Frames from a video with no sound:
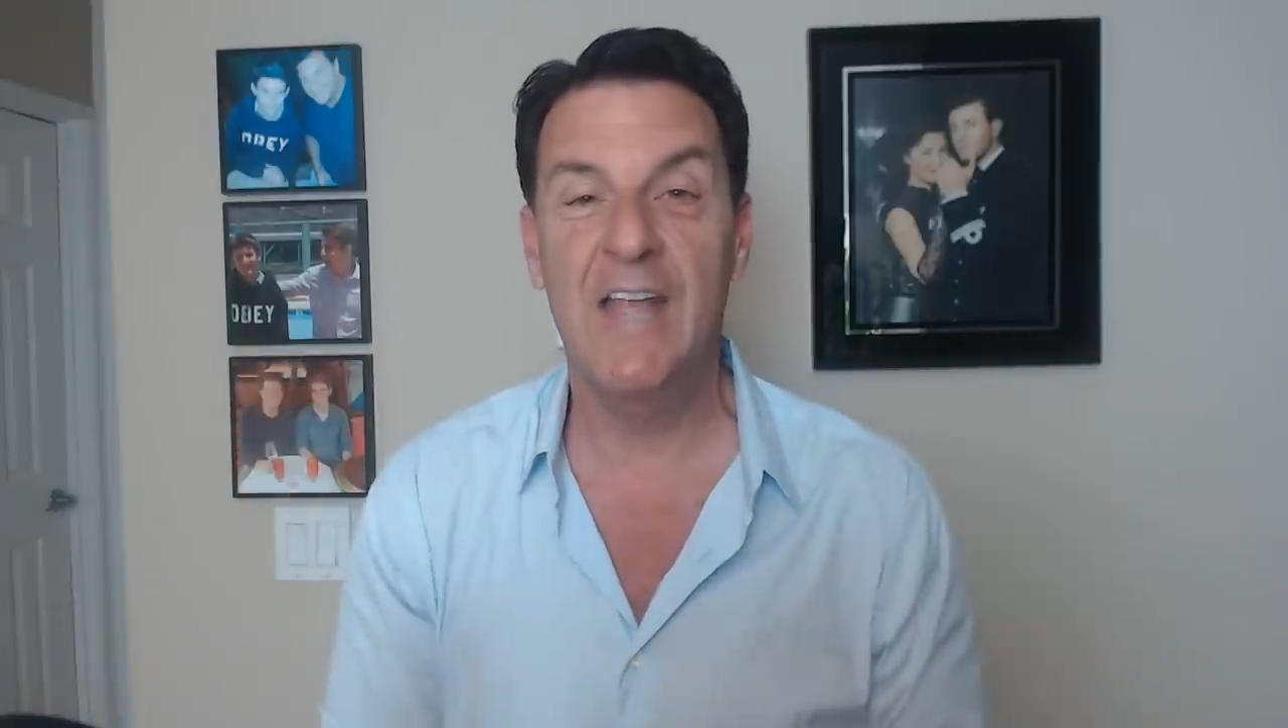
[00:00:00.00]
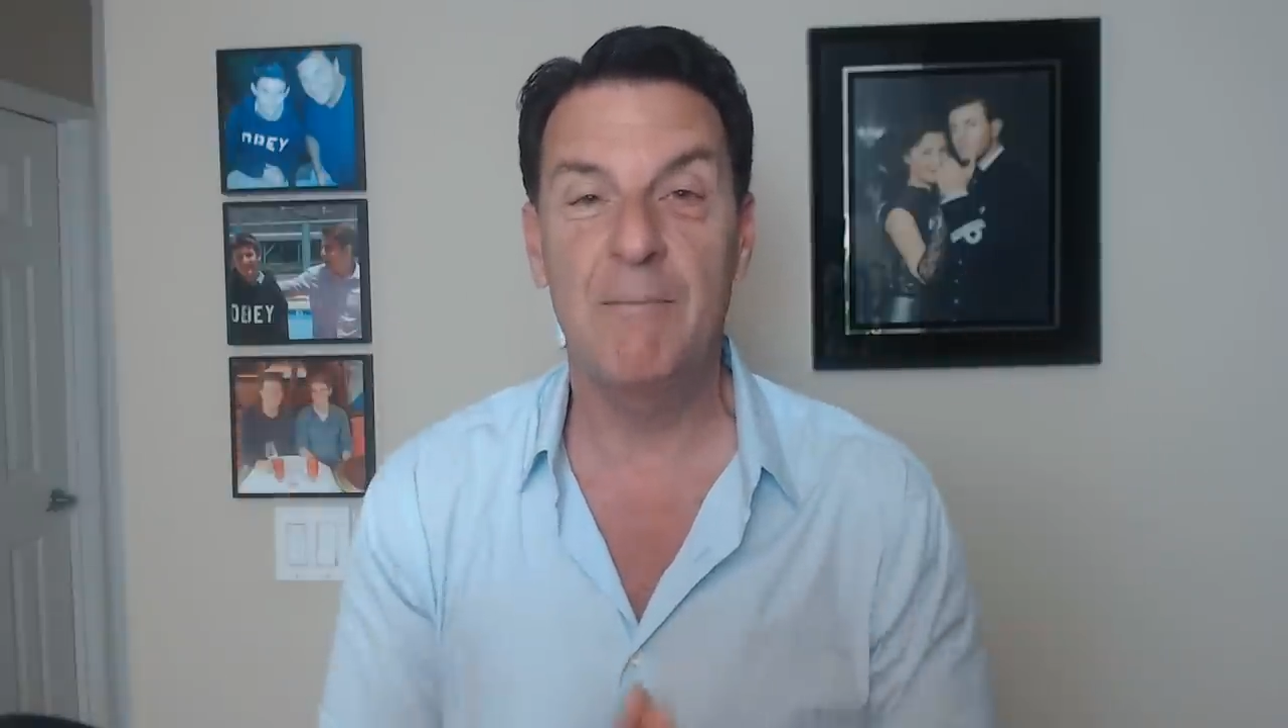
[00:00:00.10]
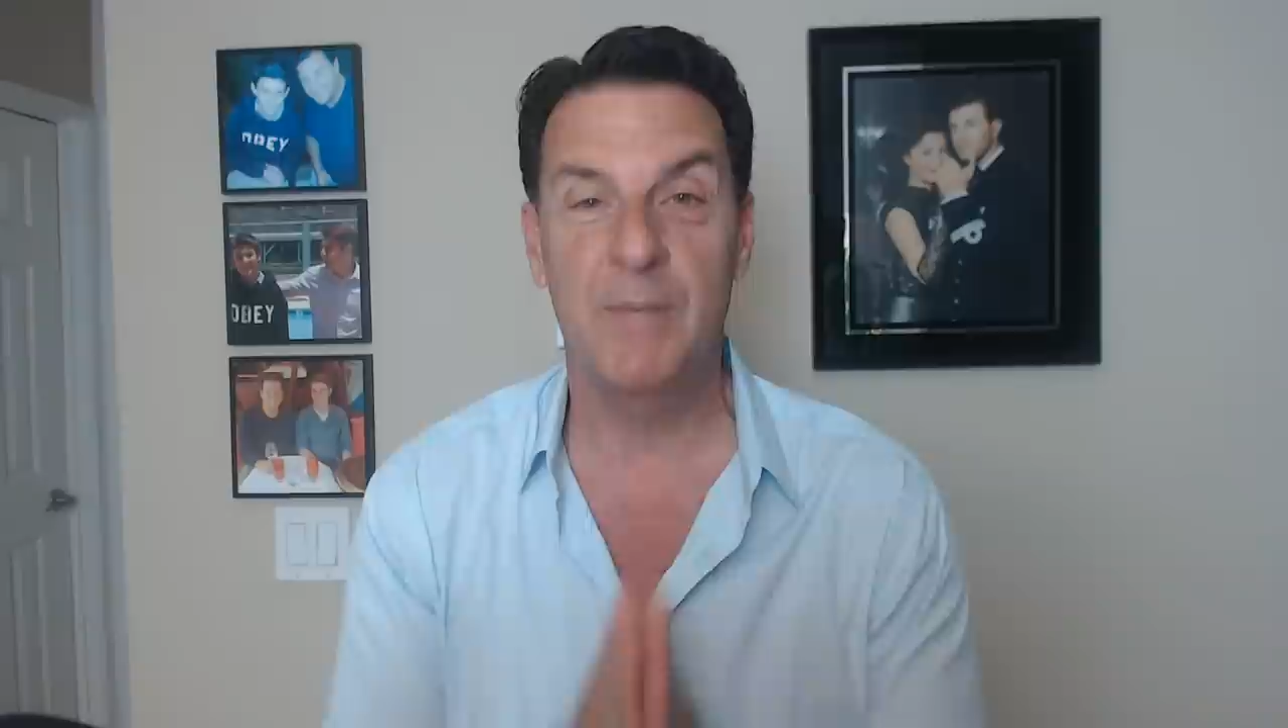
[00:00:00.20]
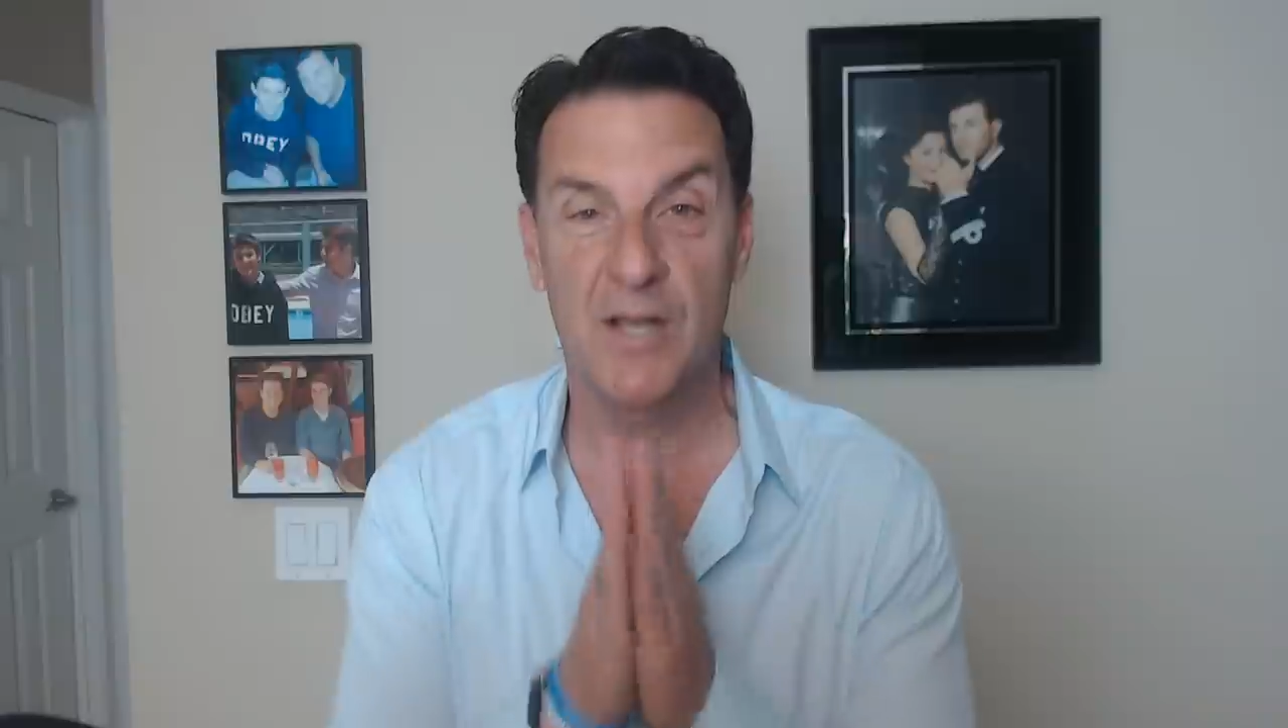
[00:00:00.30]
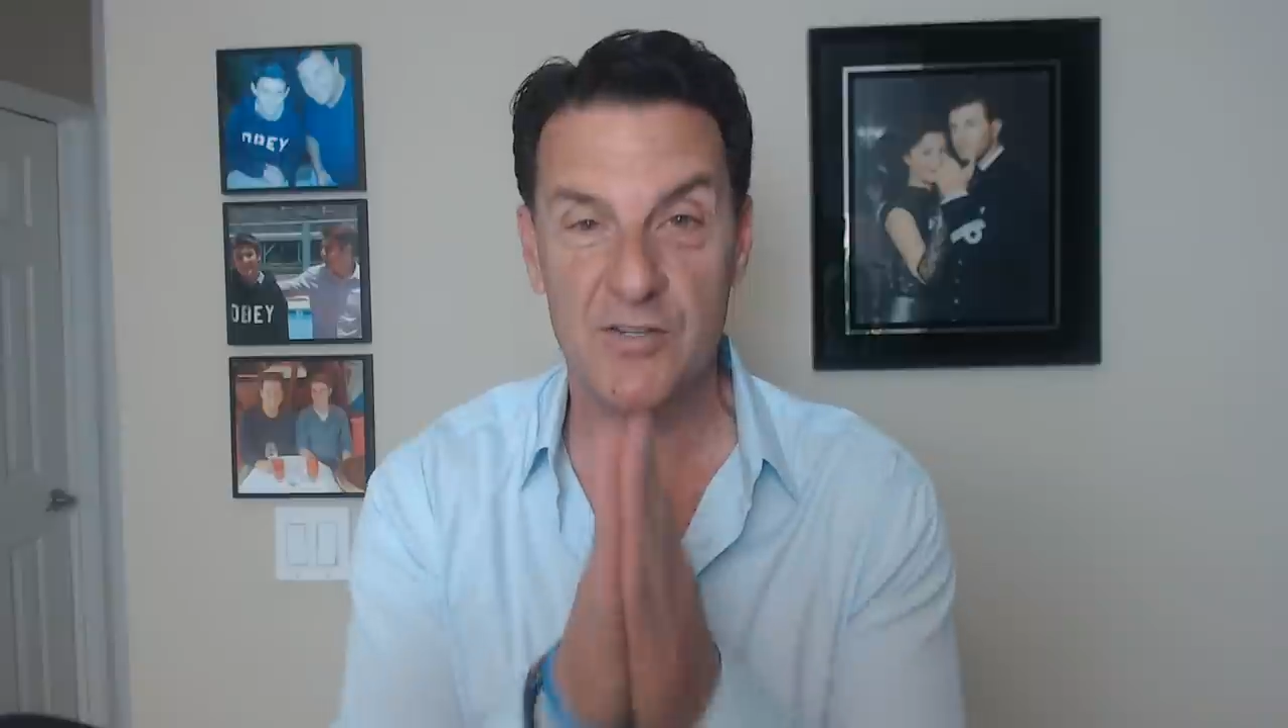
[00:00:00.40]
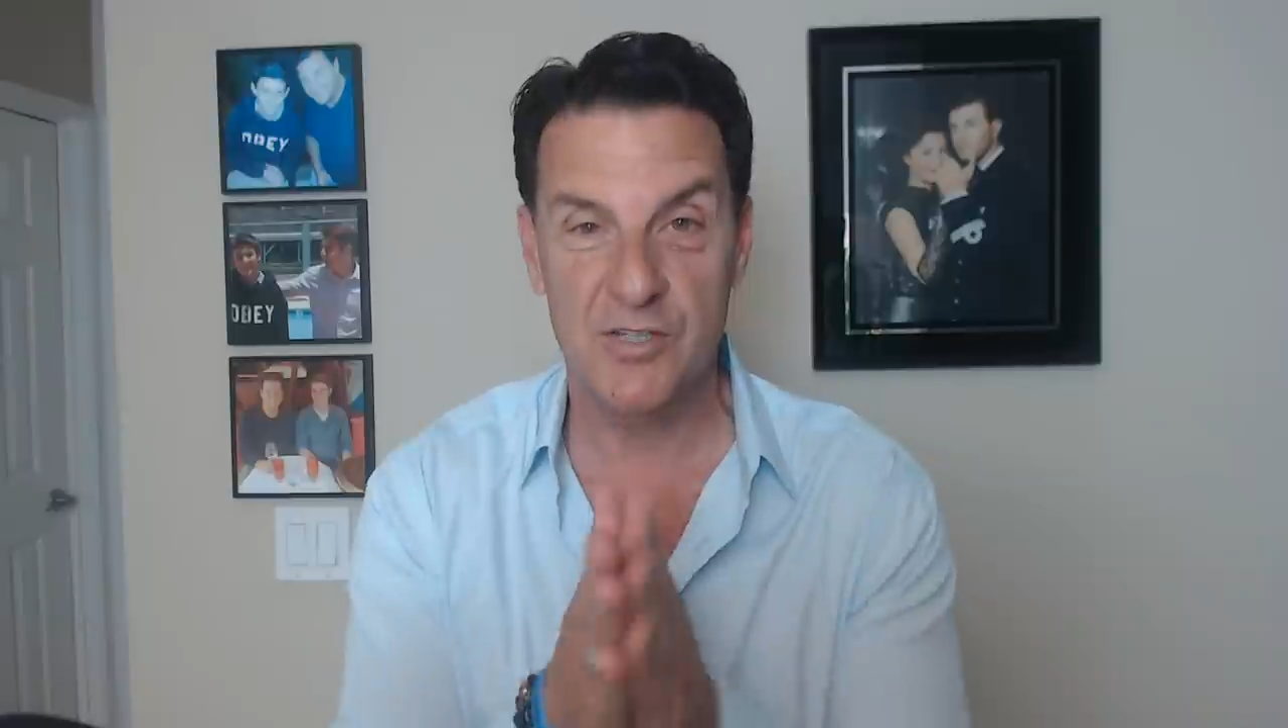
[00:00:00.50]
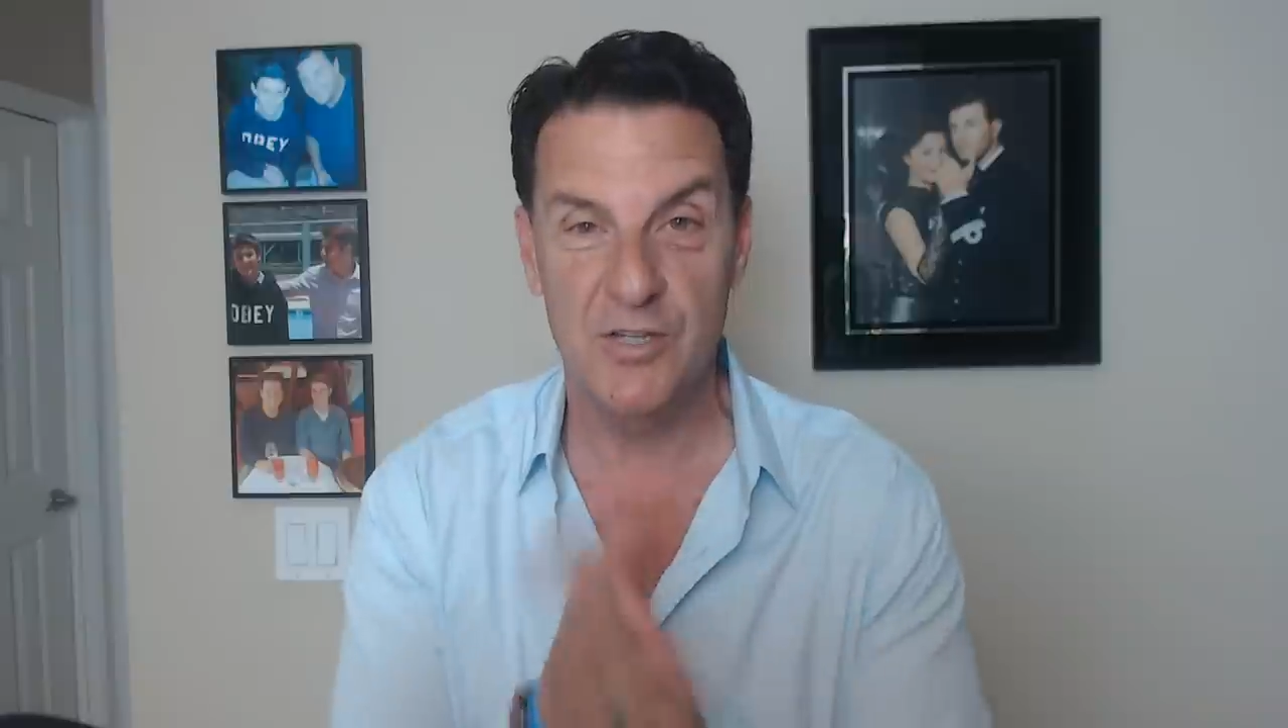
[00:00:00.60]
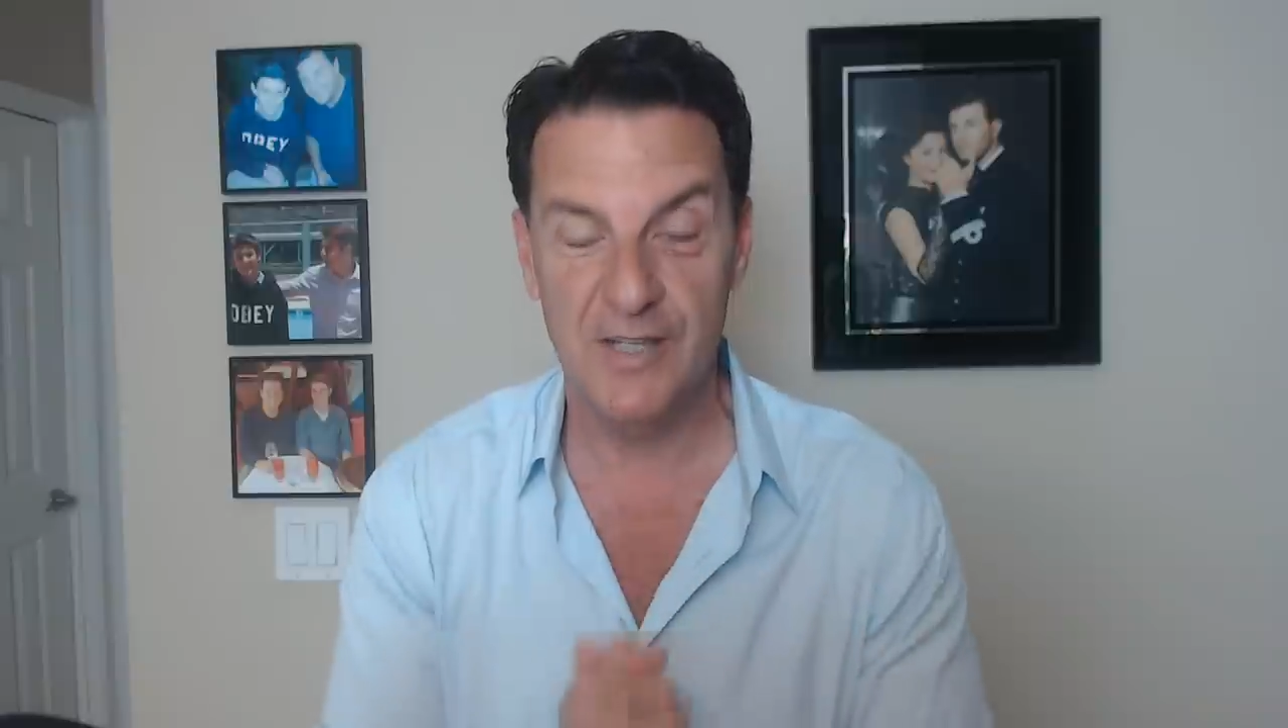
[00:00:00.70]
that bell so you